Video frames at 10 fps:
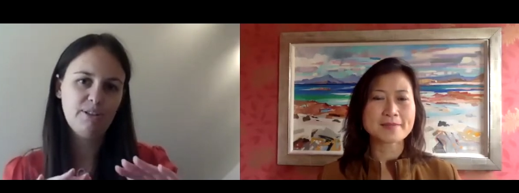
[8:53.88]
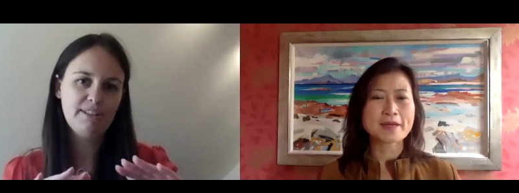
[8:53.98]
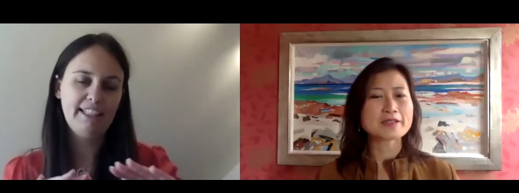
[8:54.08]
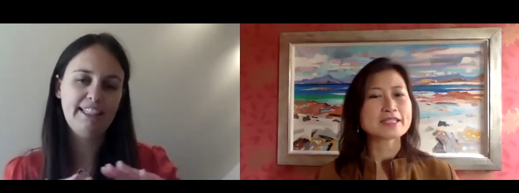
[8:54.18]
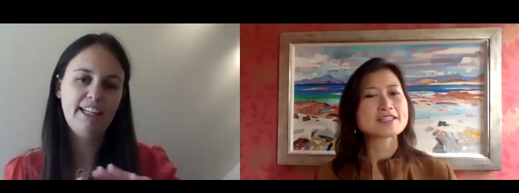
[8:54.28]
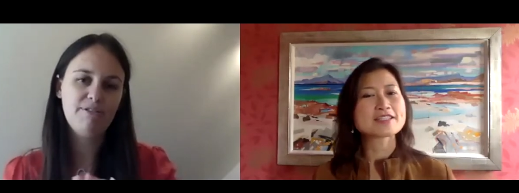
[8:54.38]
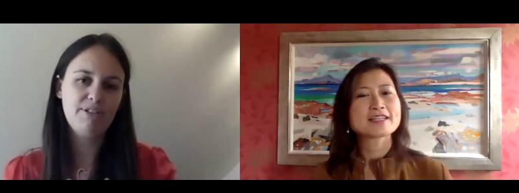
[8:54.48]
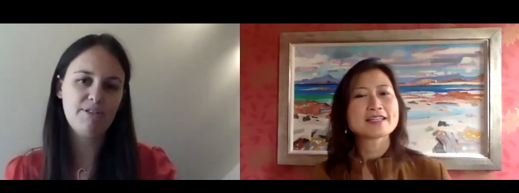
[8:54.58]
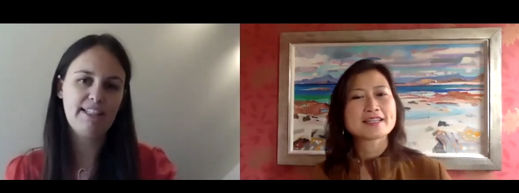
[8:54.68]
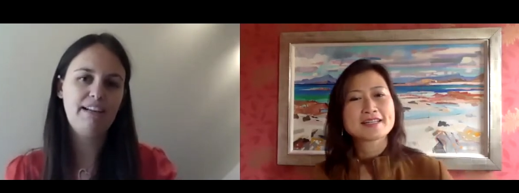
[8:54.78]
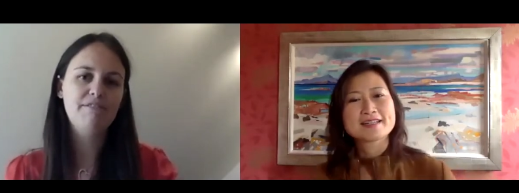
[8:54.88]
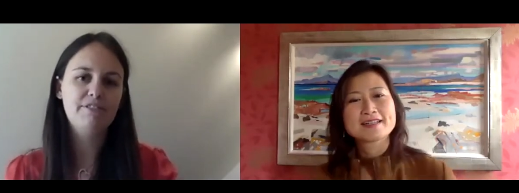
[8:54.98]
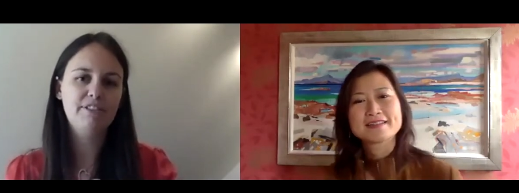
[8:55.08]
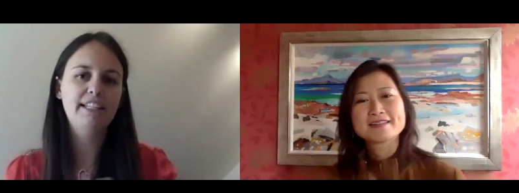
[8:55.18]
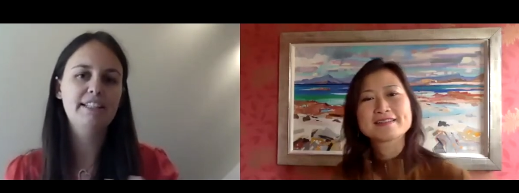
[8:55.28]
Speaker 1: take care of yourself.
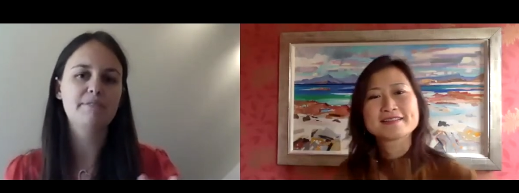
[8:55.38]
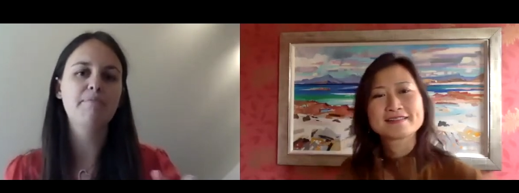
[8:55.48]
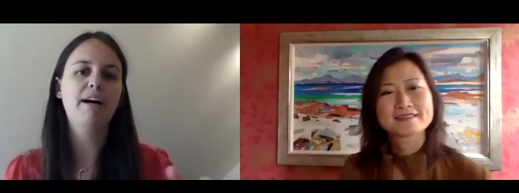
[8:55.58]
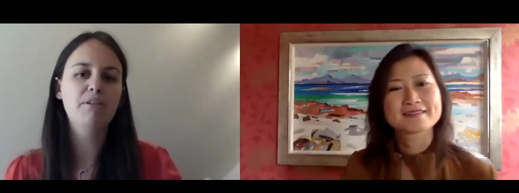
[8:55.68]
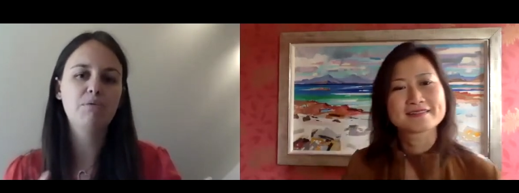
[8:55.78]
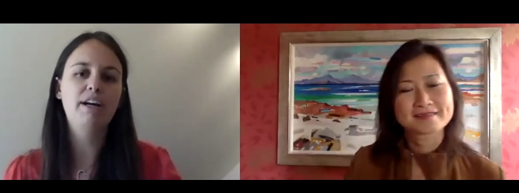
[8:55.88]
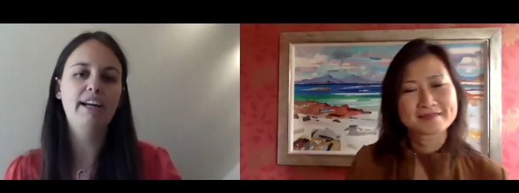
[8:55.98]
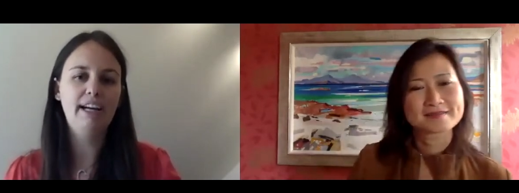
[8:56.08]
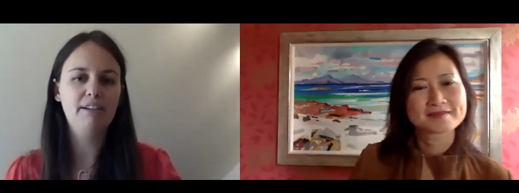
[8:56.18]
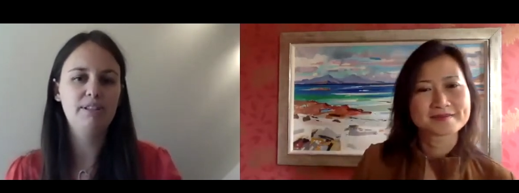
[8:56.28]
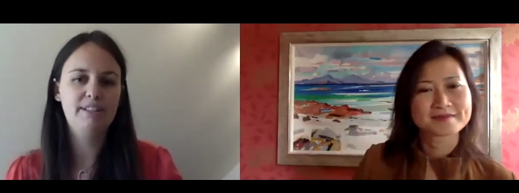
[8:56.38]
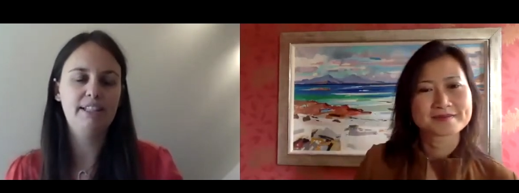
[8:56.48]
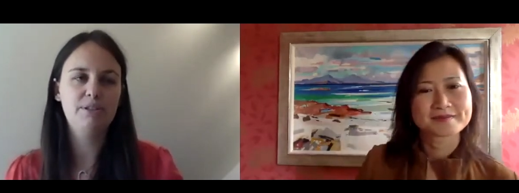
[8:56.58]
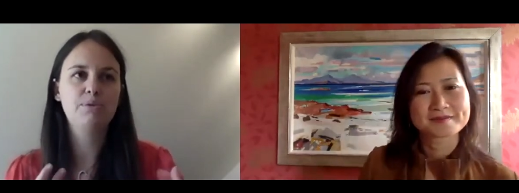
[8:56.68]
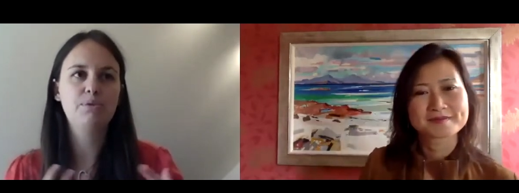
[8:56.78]
It's my way, I will say,
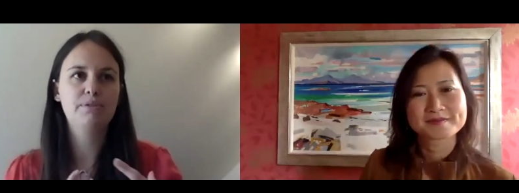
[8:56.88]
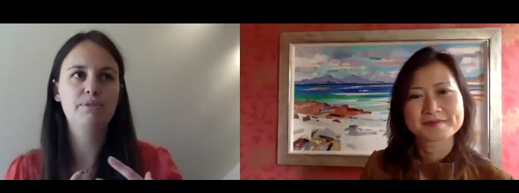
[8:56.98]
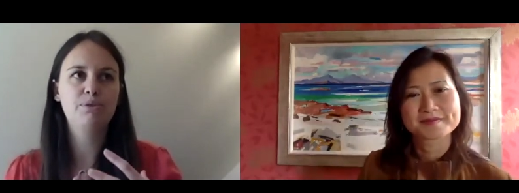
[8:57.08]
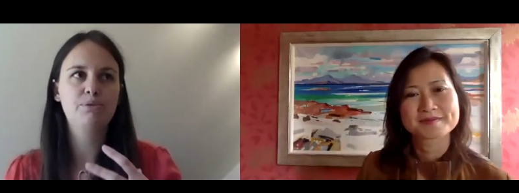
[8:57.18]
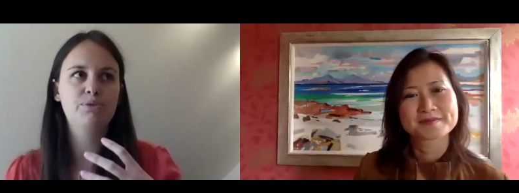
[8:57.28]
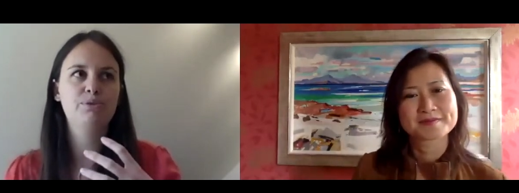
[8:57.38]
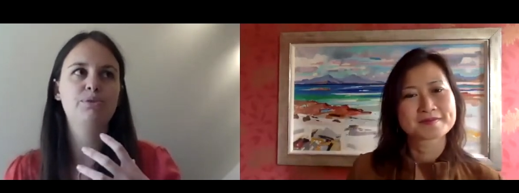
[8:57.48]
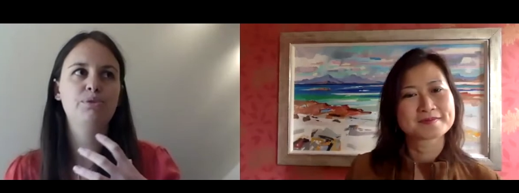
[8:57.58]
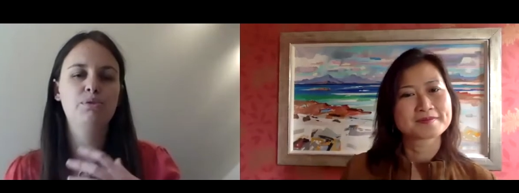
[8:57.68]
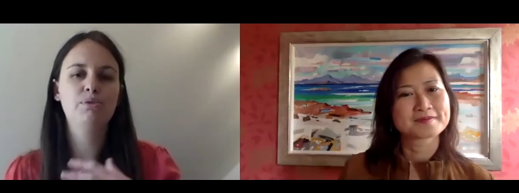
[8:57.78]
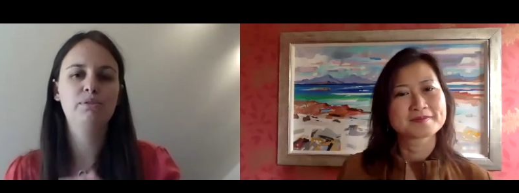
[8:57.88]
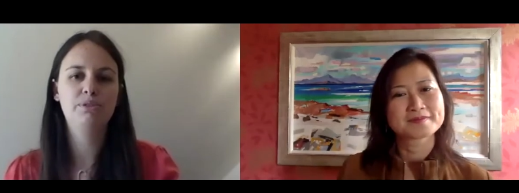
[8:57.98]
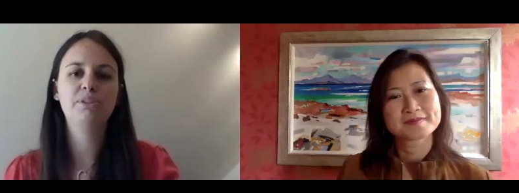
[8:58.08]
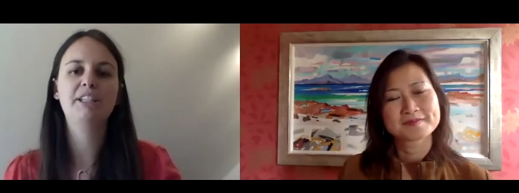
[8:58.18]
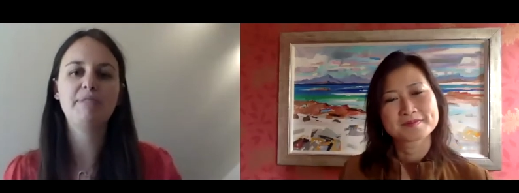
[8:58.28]
to to to
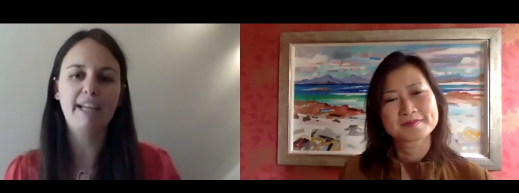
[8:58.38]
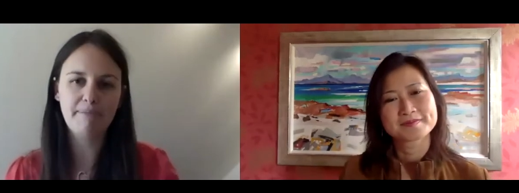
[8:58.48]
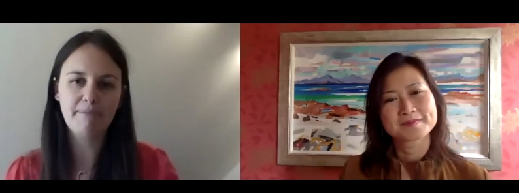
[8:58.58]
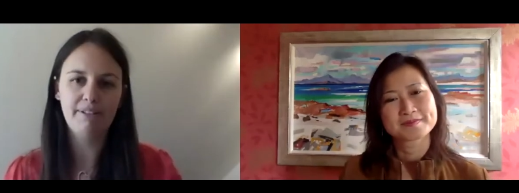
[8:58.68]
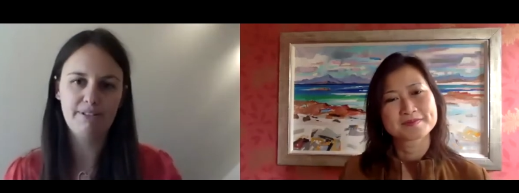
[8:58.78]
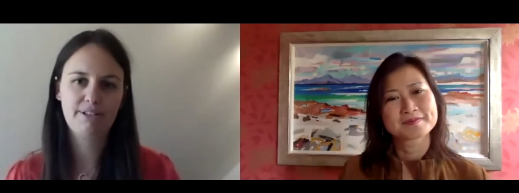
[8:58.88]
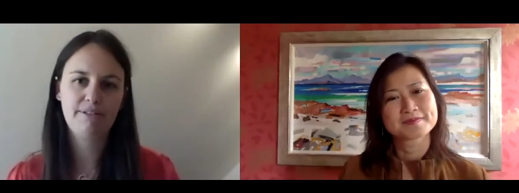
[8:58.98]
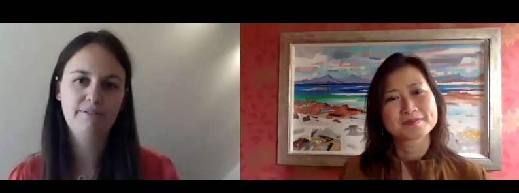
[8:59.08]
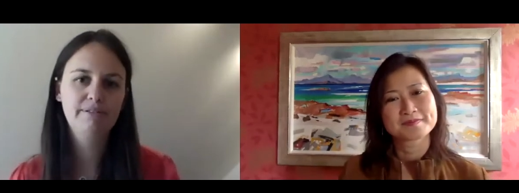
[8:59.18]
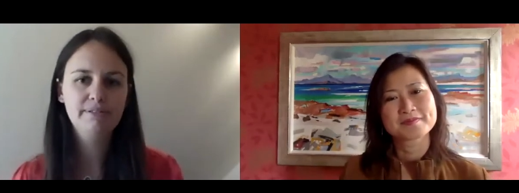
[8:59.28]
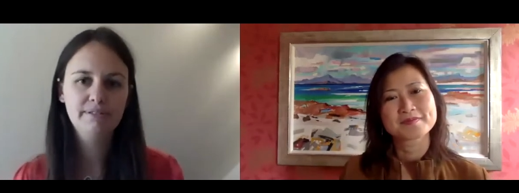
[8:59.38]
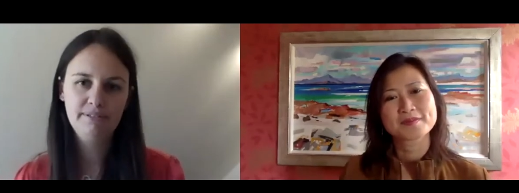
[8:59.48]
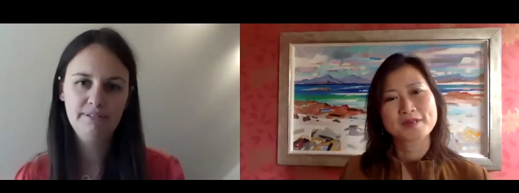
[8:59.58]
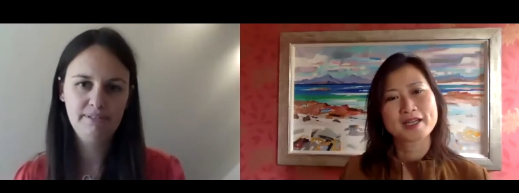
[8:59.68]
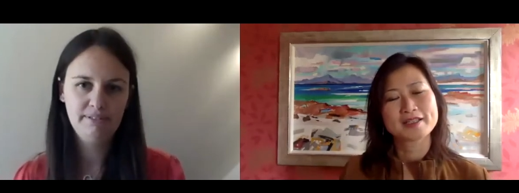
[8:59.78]
to keep that balance.
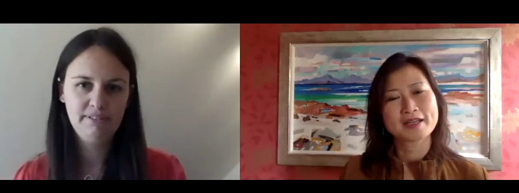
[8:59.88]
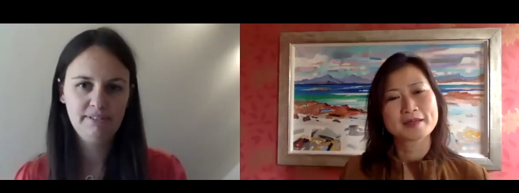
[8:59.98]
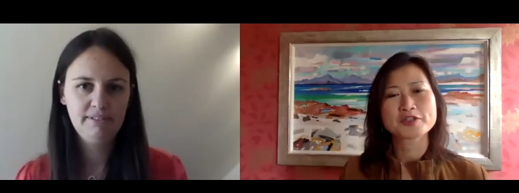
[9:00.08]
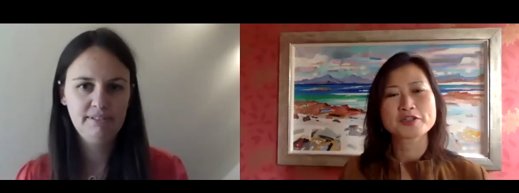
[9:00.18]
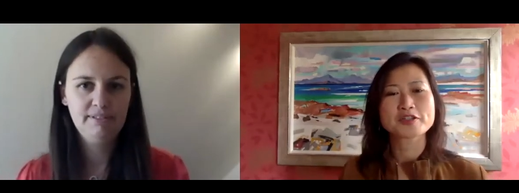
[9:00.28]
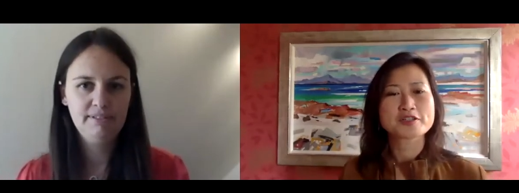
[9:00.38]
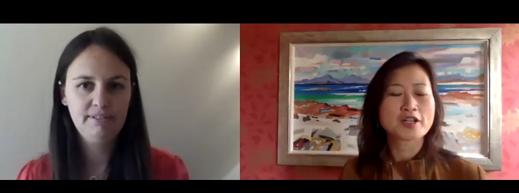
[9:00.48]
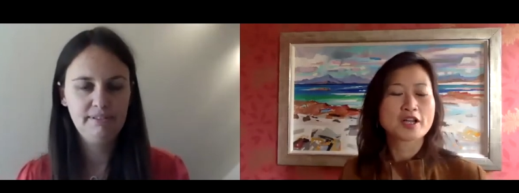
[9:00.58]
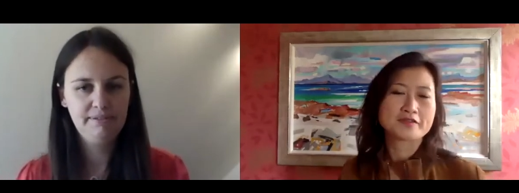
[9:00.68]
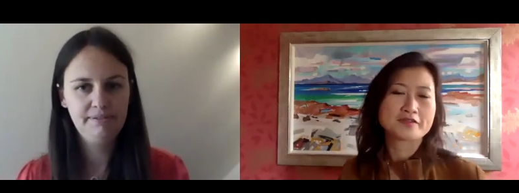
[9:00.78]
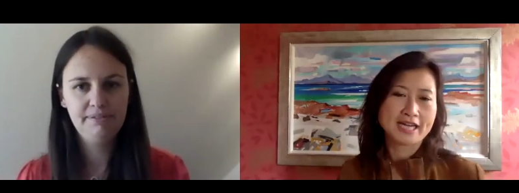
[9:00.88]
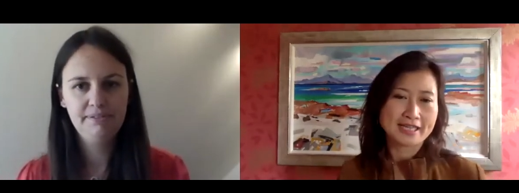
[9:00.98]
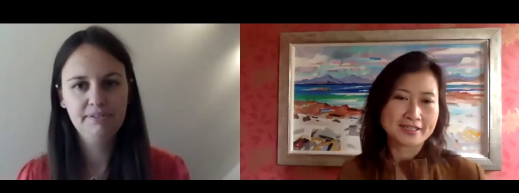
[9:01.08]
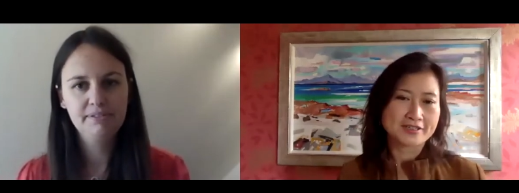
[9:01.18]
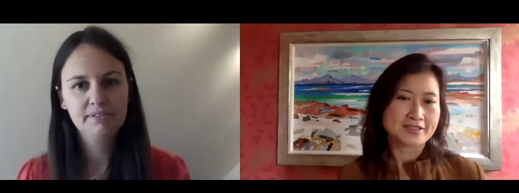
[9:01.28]
Speaker 2: Right. I'm sure there's a lot of
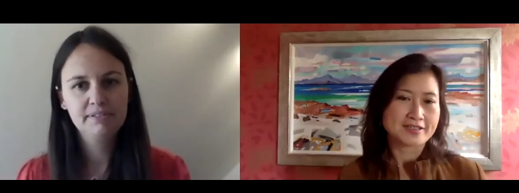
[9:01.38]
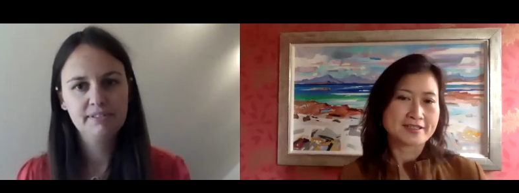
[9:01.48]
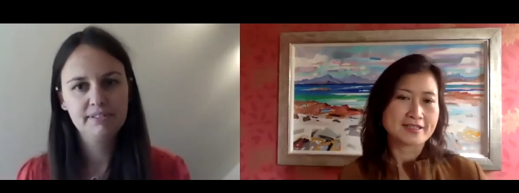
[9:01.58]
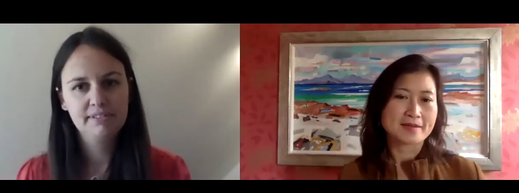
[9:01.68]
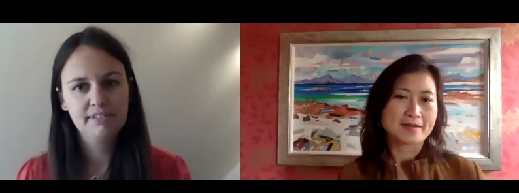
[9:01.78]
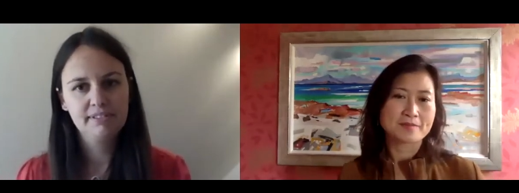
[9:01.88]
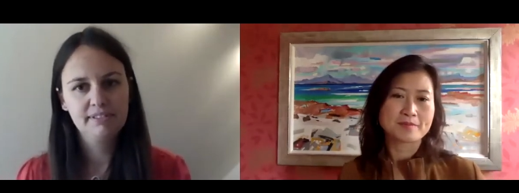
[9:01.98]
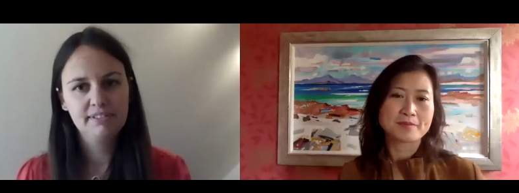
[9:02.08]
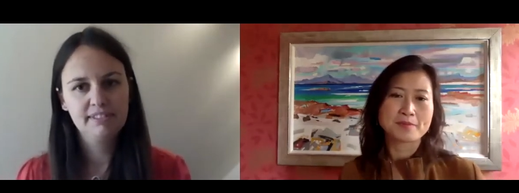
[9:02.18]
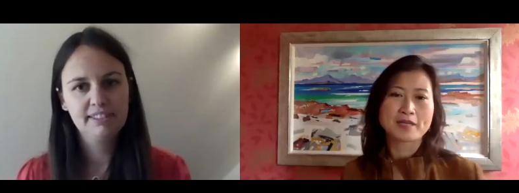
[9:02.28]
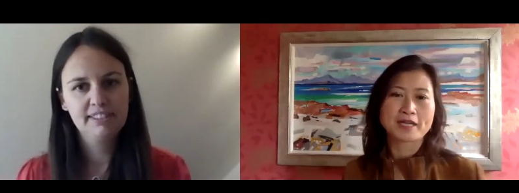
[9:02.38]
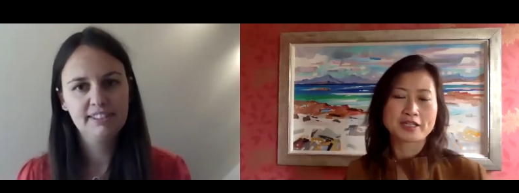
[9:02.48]
challenges that people like